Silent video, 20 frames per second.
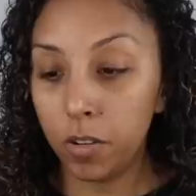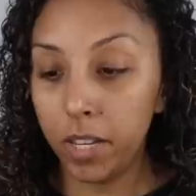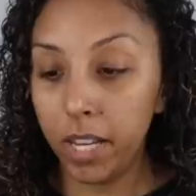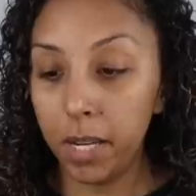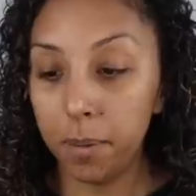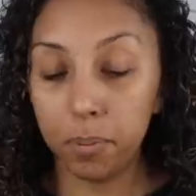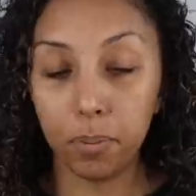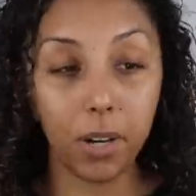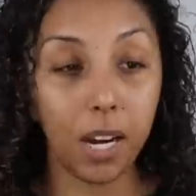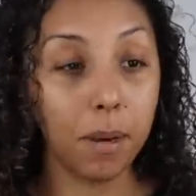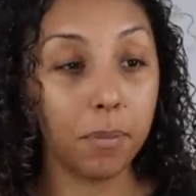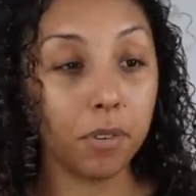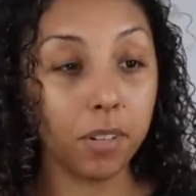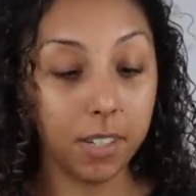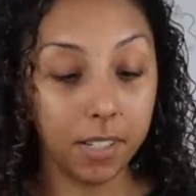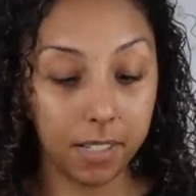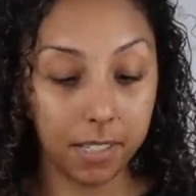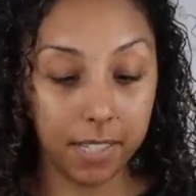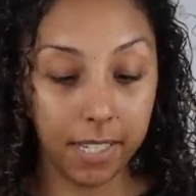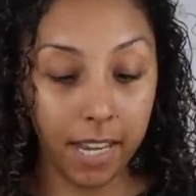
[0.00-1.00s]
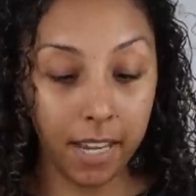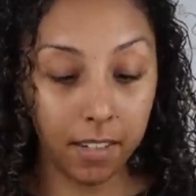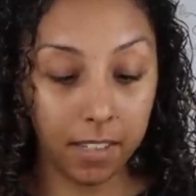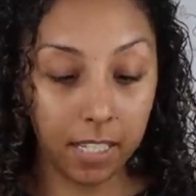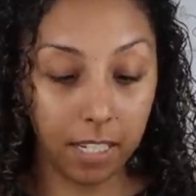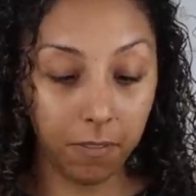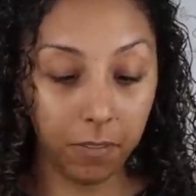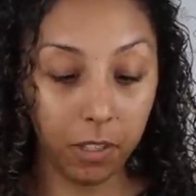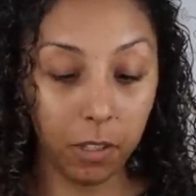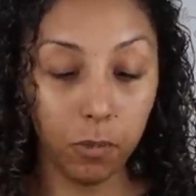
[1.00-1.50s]
Okay, primer is set.
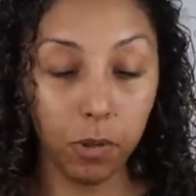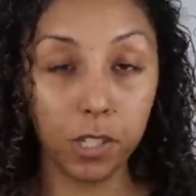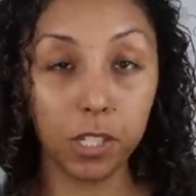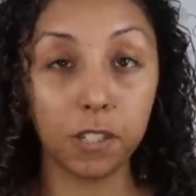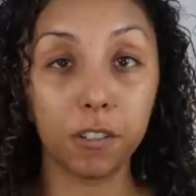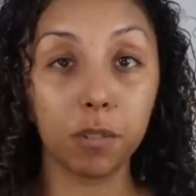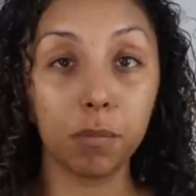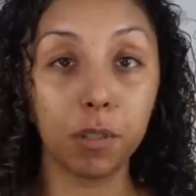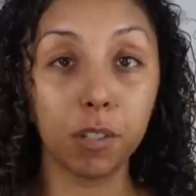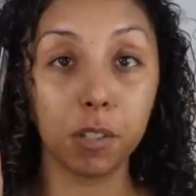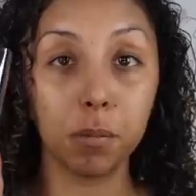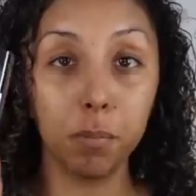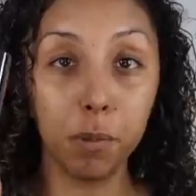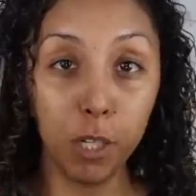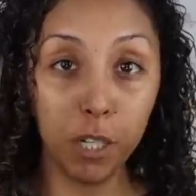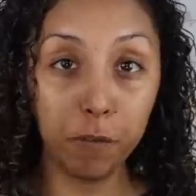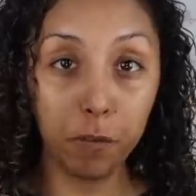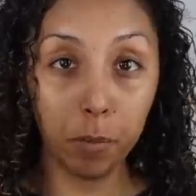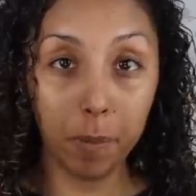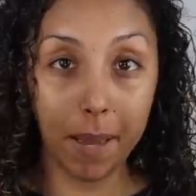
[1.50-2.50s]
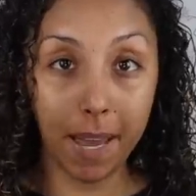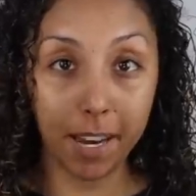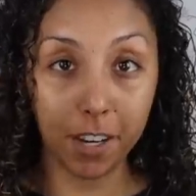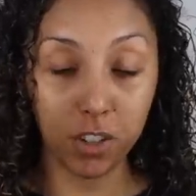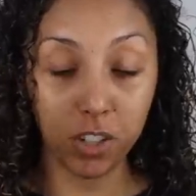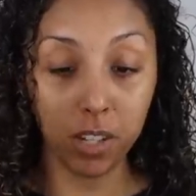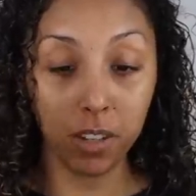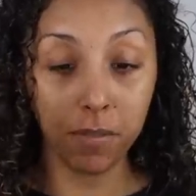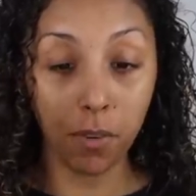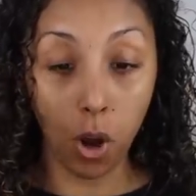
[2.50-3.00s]
Definitely wins her most beautiful
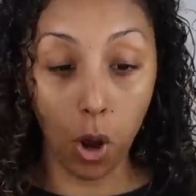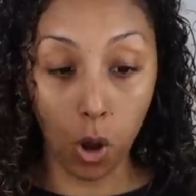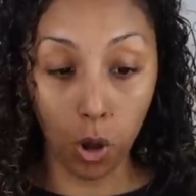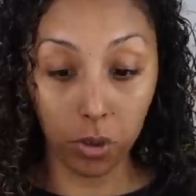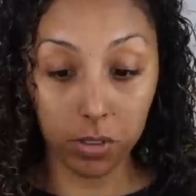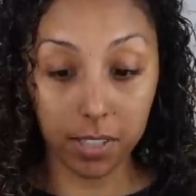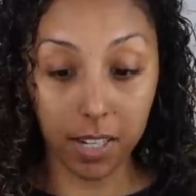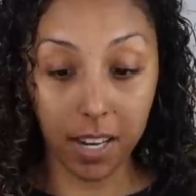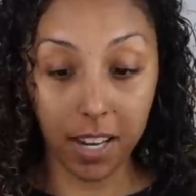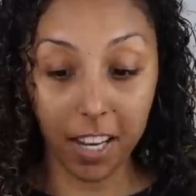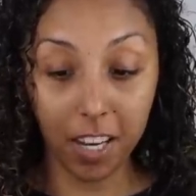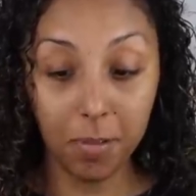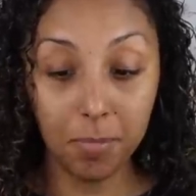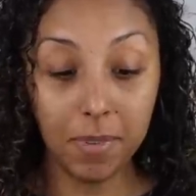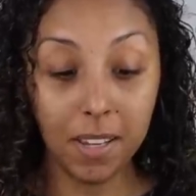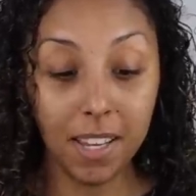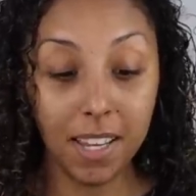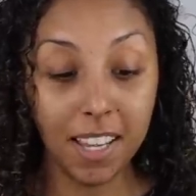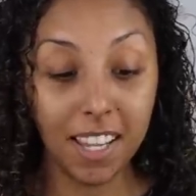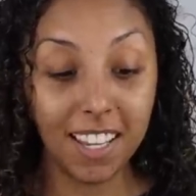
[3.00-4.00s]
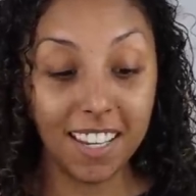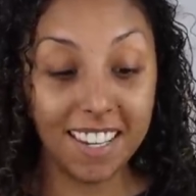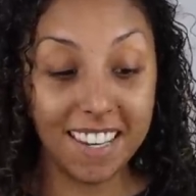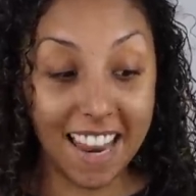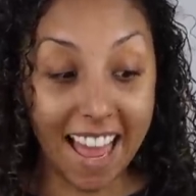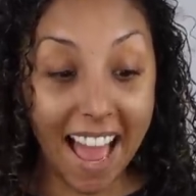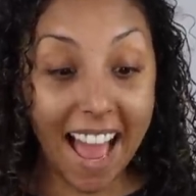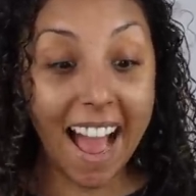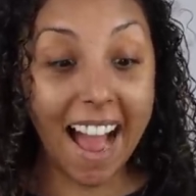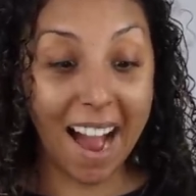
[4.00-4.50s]
packaging of all time.
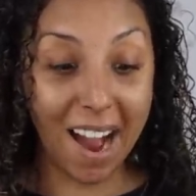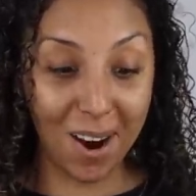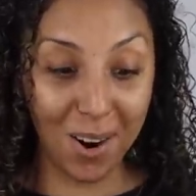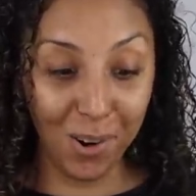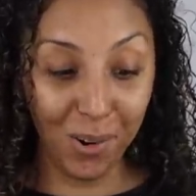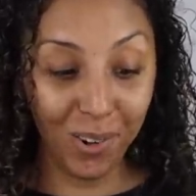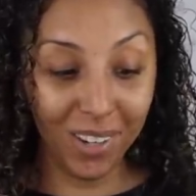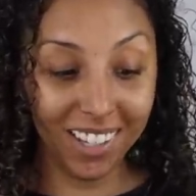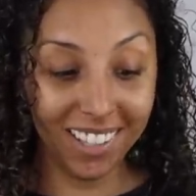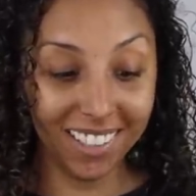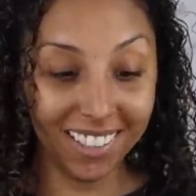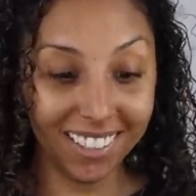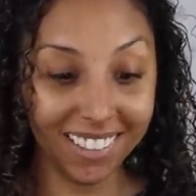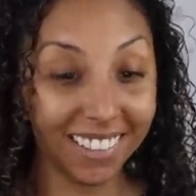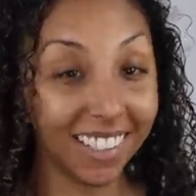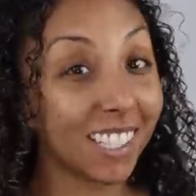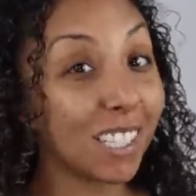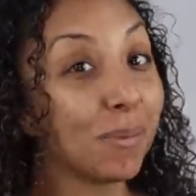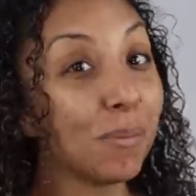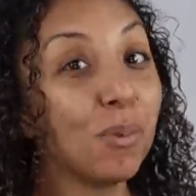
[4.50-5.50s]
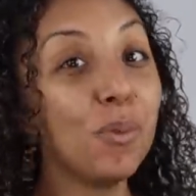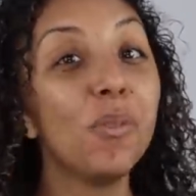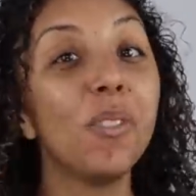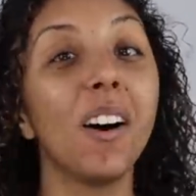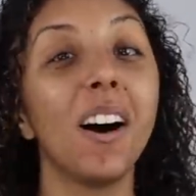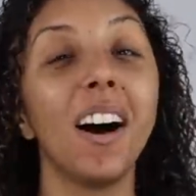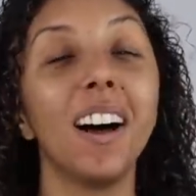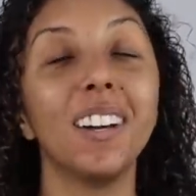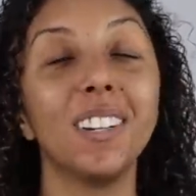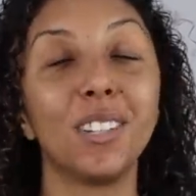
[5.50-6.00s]
Now, let's move
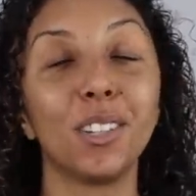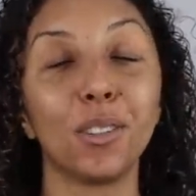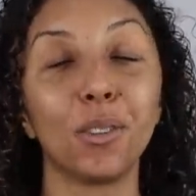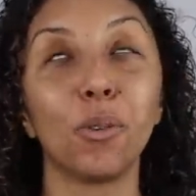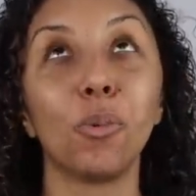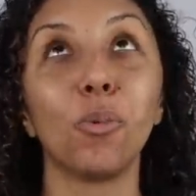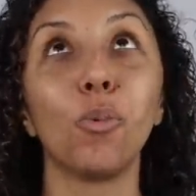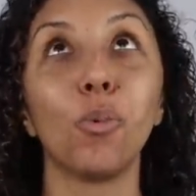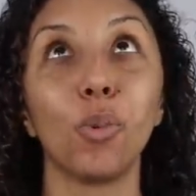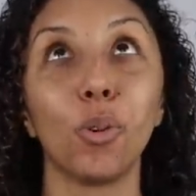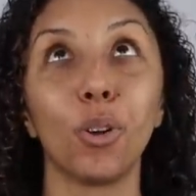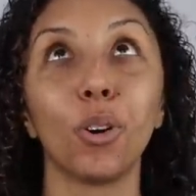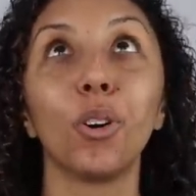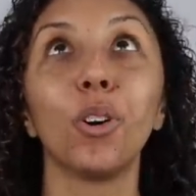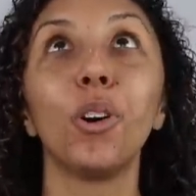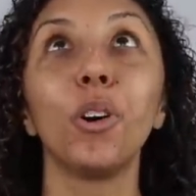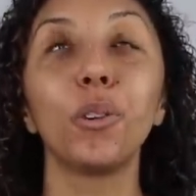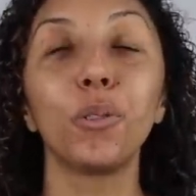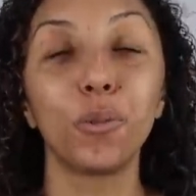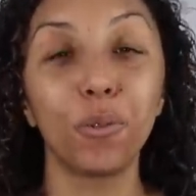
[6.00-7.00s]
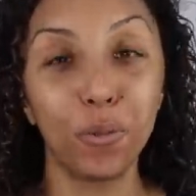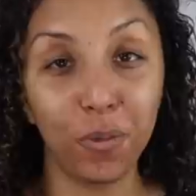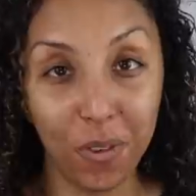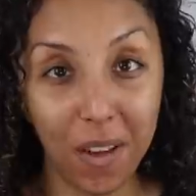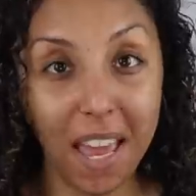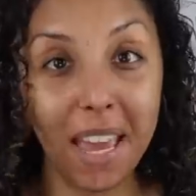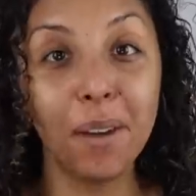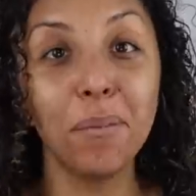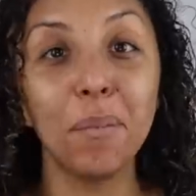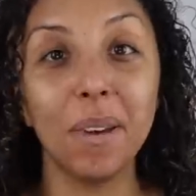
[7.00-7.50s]
on to the world
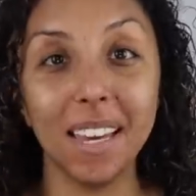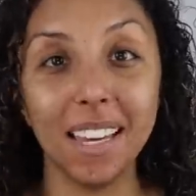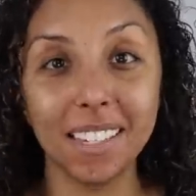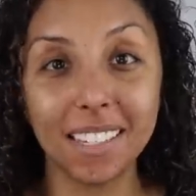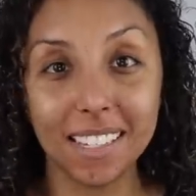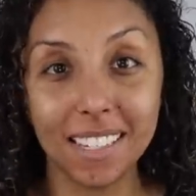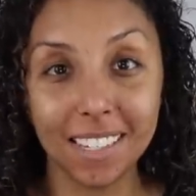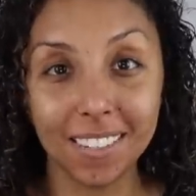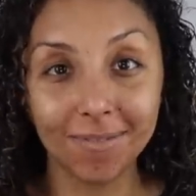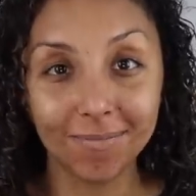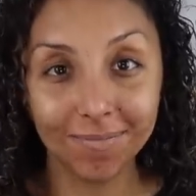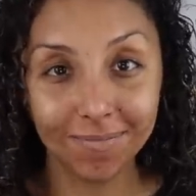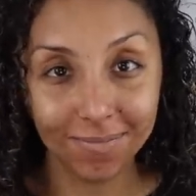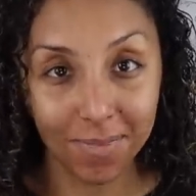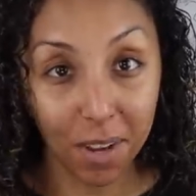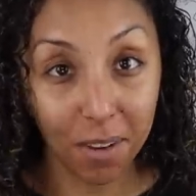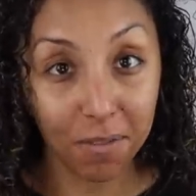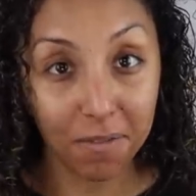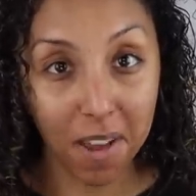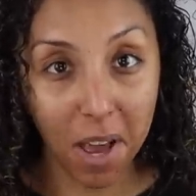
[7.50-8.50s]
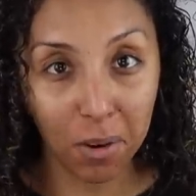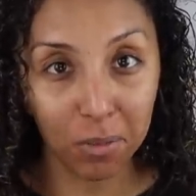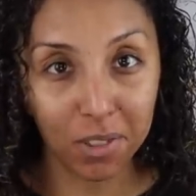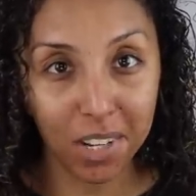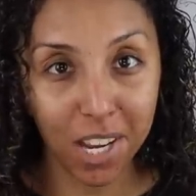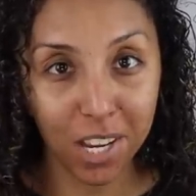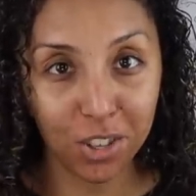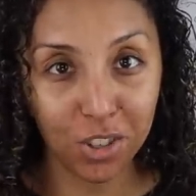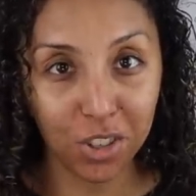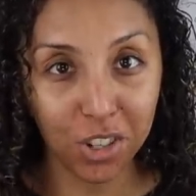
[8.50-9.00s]
famous
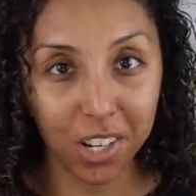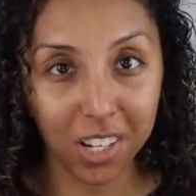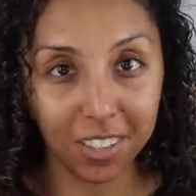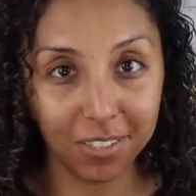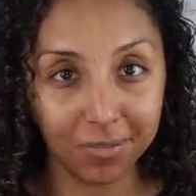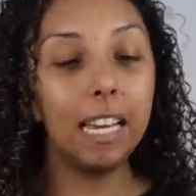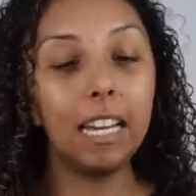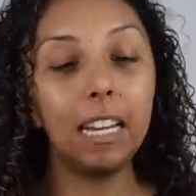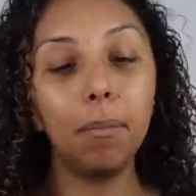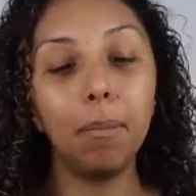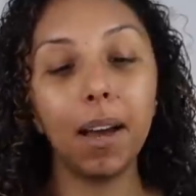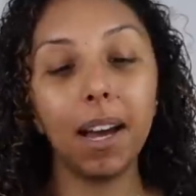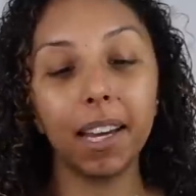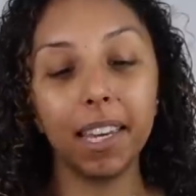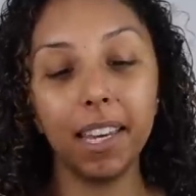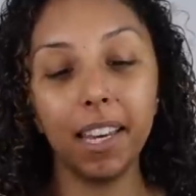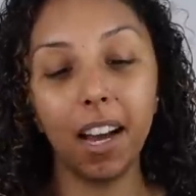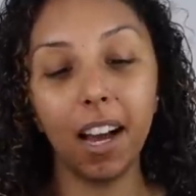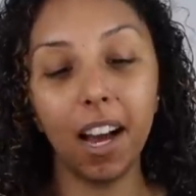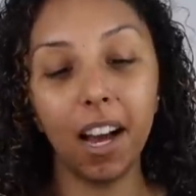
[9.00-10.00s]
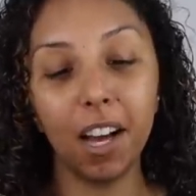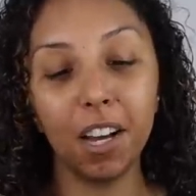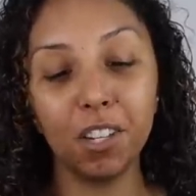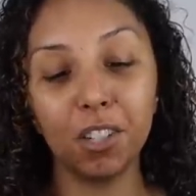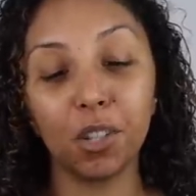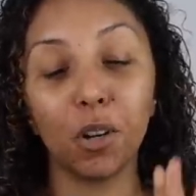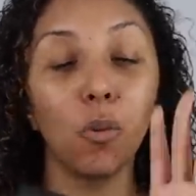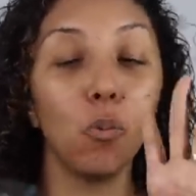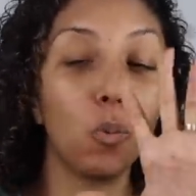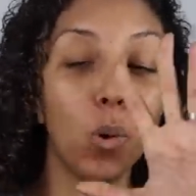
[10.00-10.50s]
foundation. Il
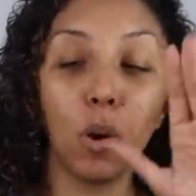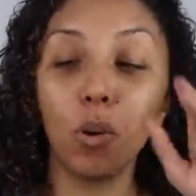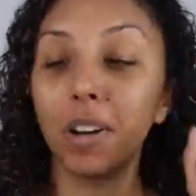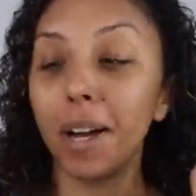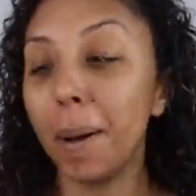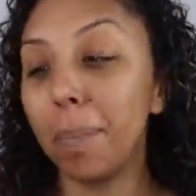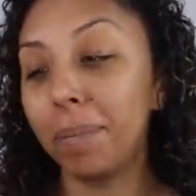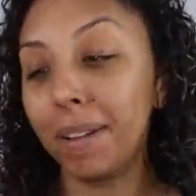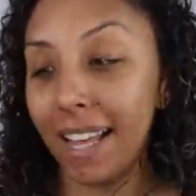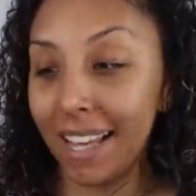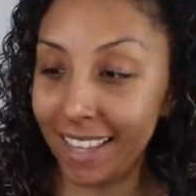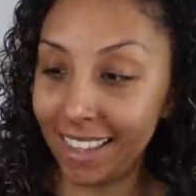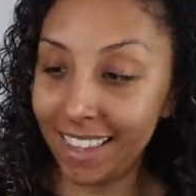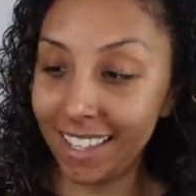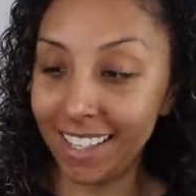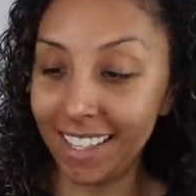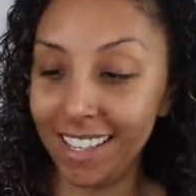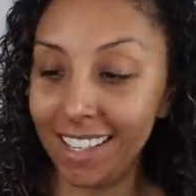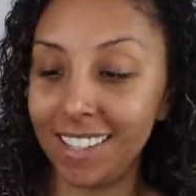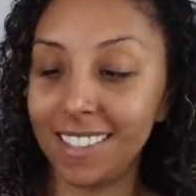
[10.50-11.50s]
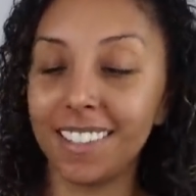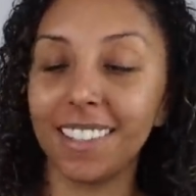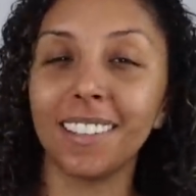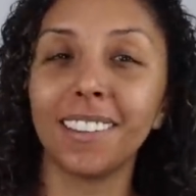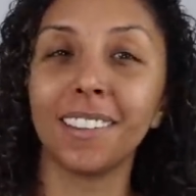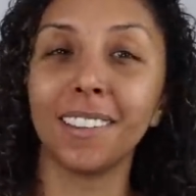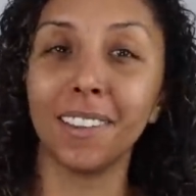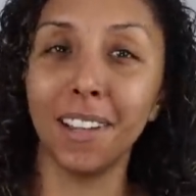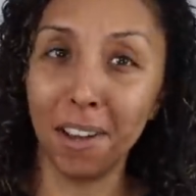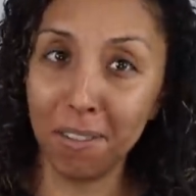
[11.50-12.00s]
Makiage woke up like this.
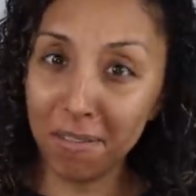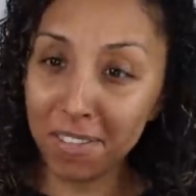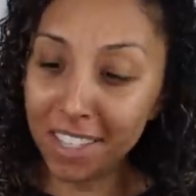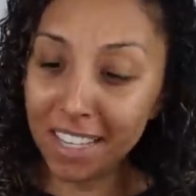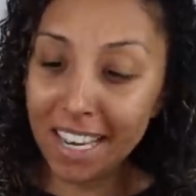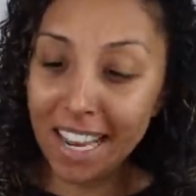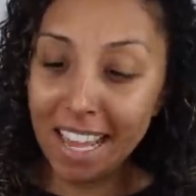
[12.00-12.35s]
Love the